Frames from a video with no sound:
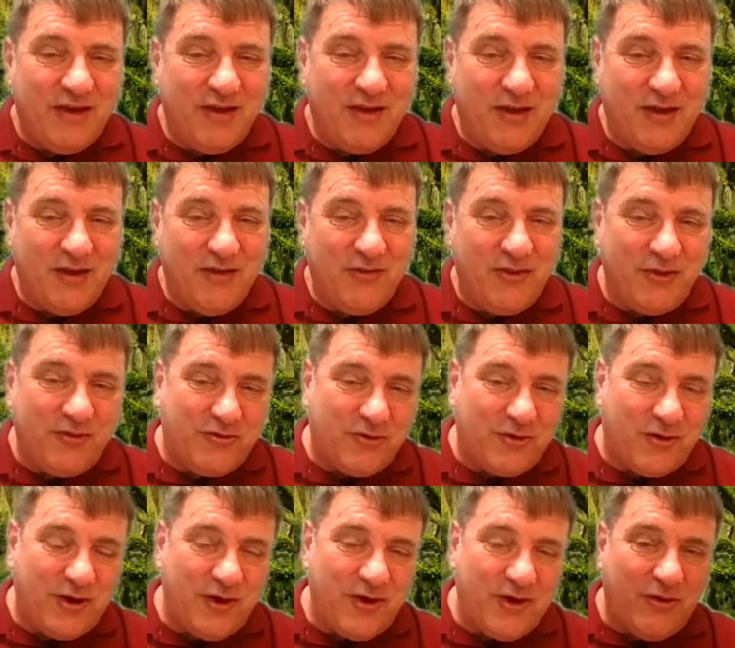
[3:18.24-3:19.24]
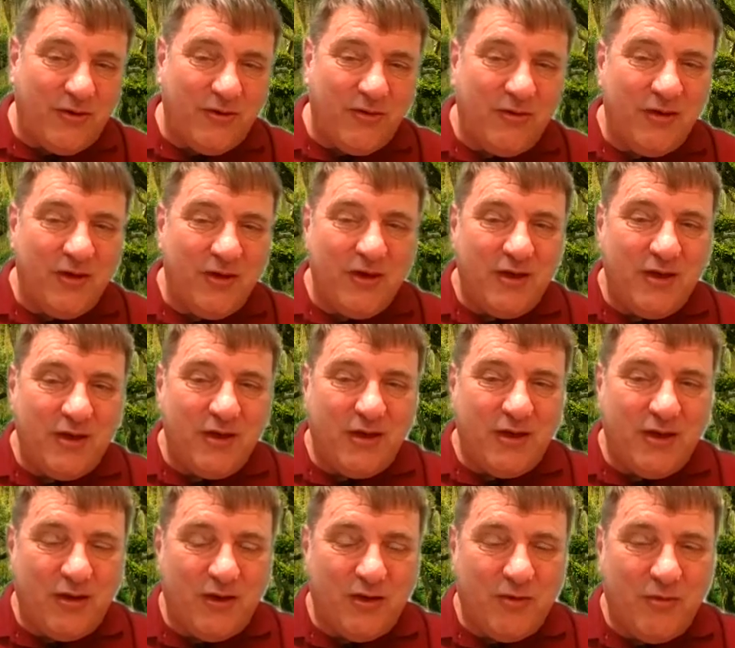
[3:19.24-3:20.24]
and the trail,
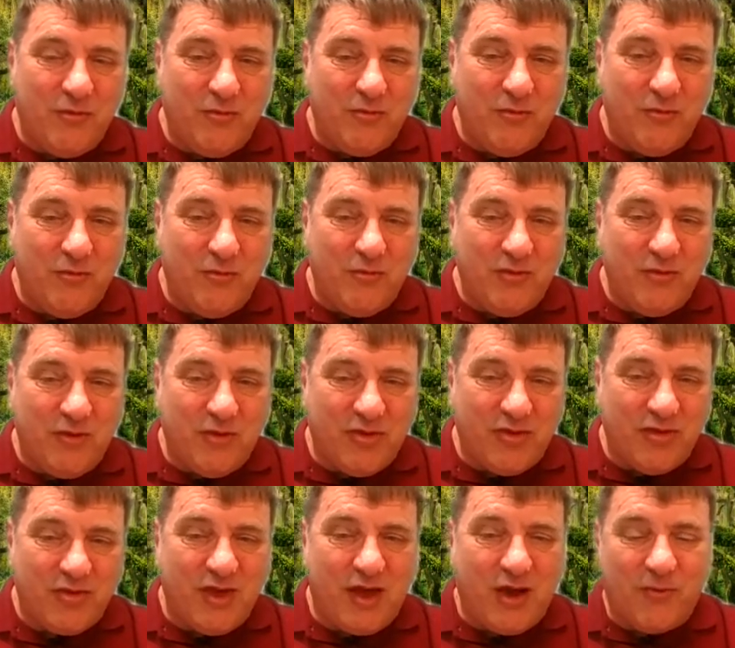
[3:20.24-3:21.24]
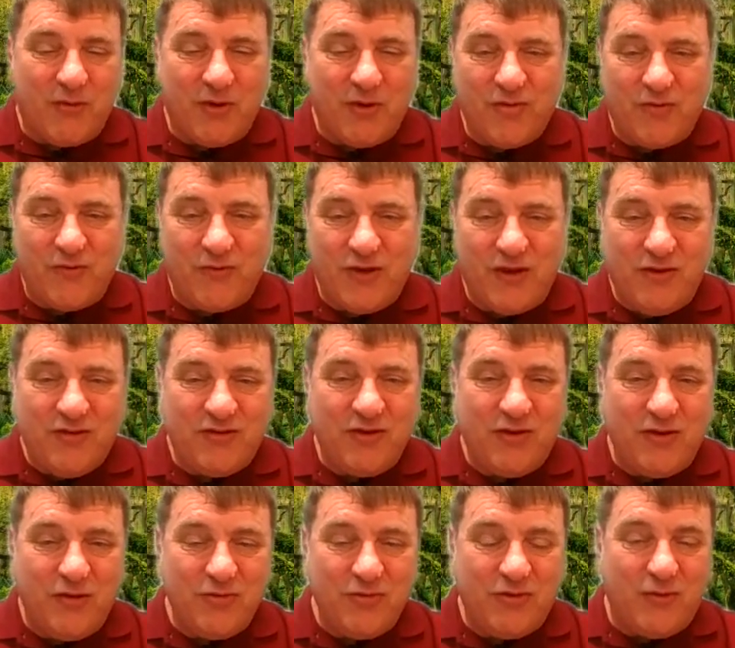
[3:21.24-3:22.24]
uh, the scout
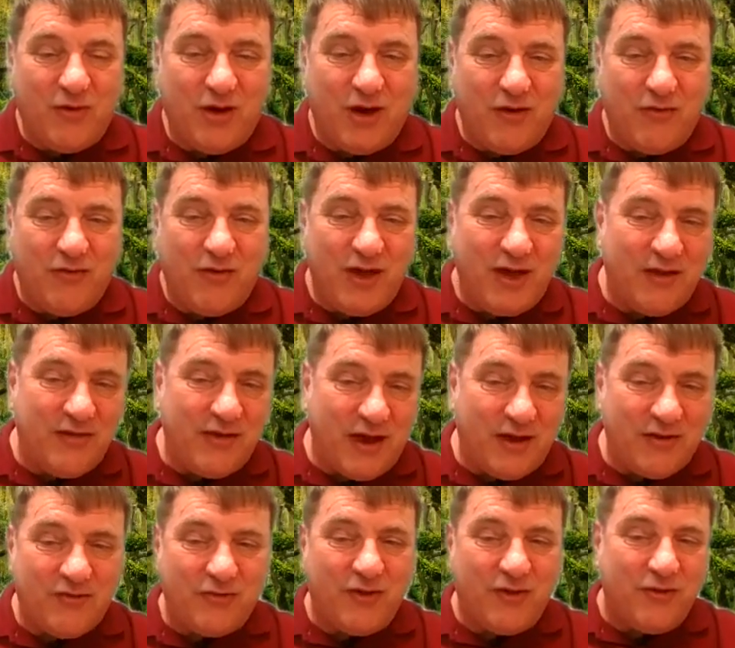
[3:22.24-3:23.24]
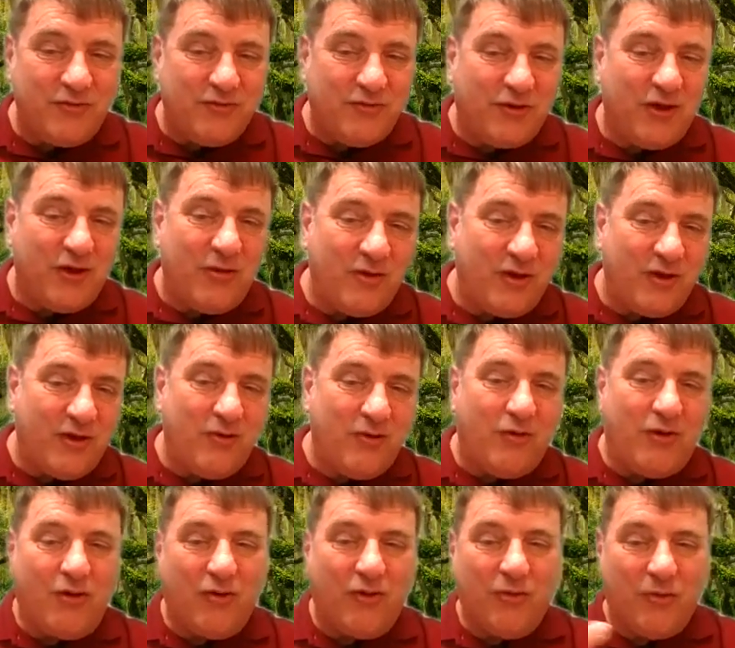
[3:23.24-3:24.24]
reservation owned a lot of land. Actually, the trail would
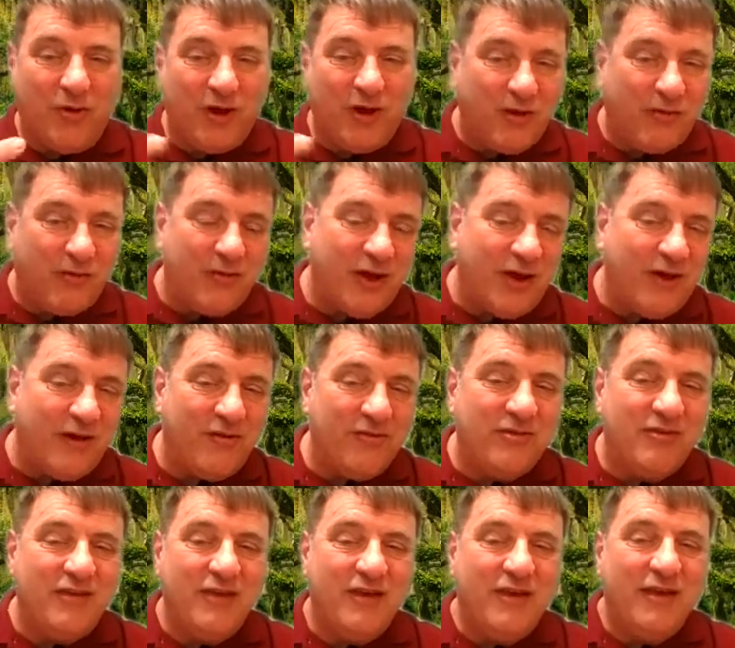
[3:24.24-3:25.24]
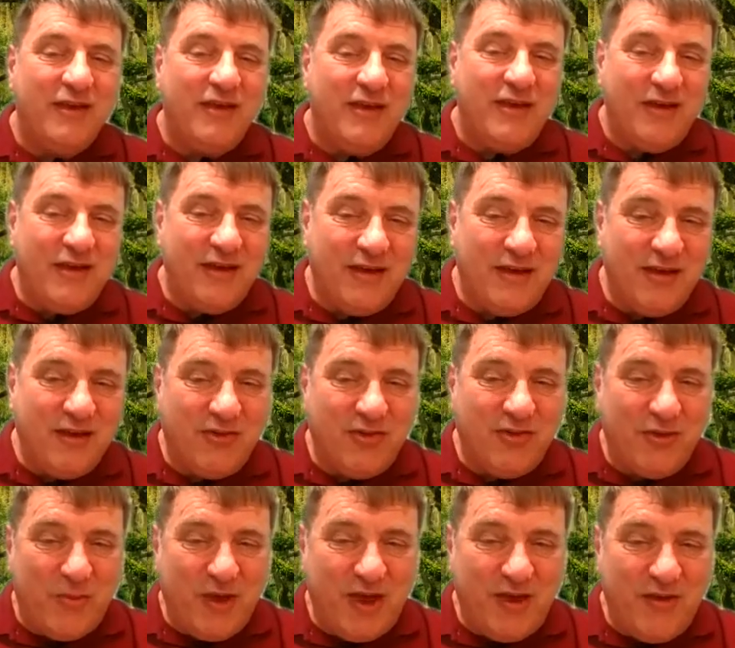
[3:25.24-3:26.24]
go all the way around,
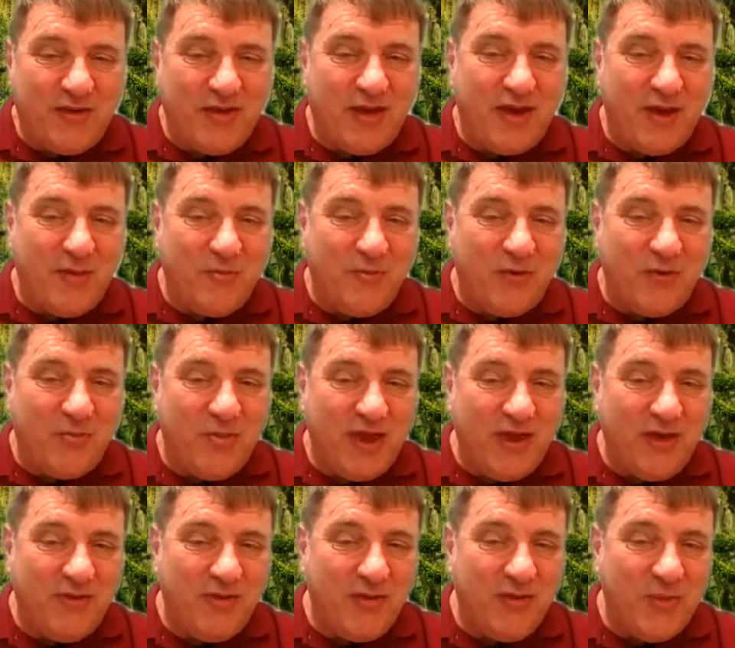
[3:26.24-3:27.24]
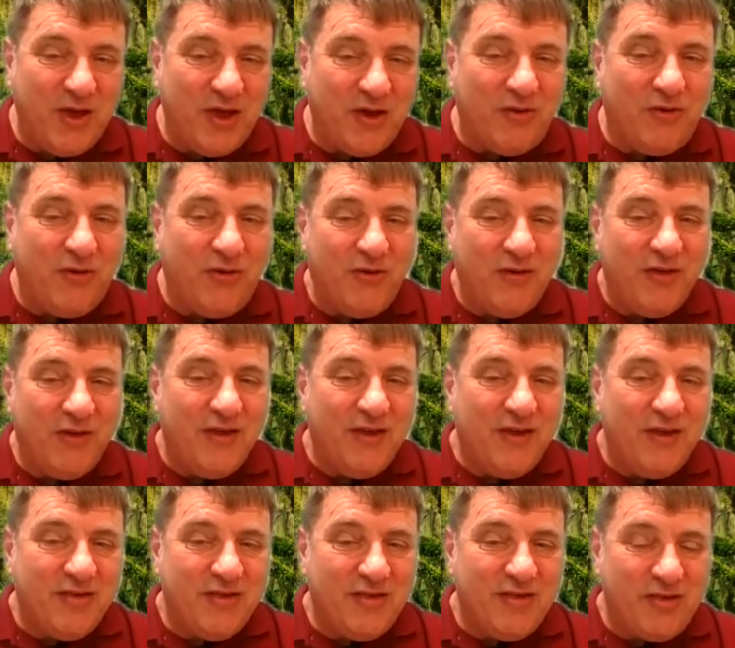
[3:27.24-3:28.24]
and the base camp would be in the middle.
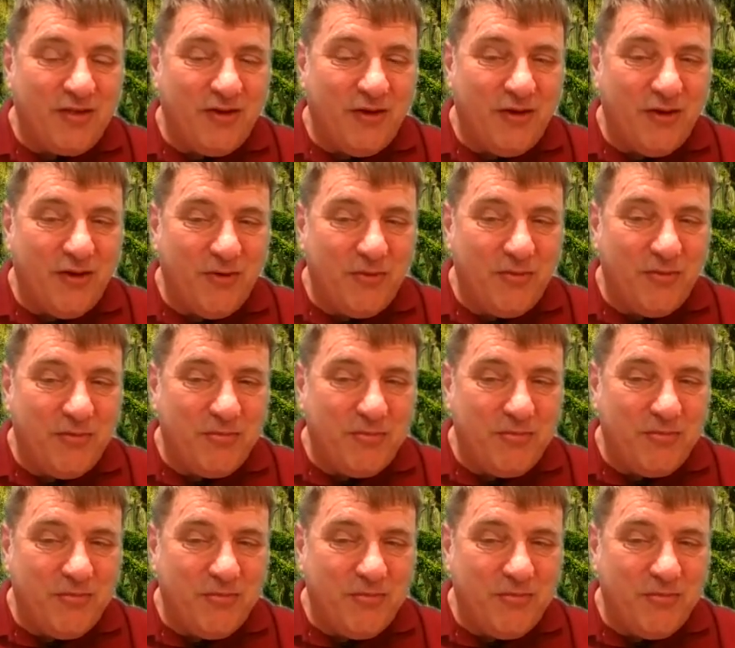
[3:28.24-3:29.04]
So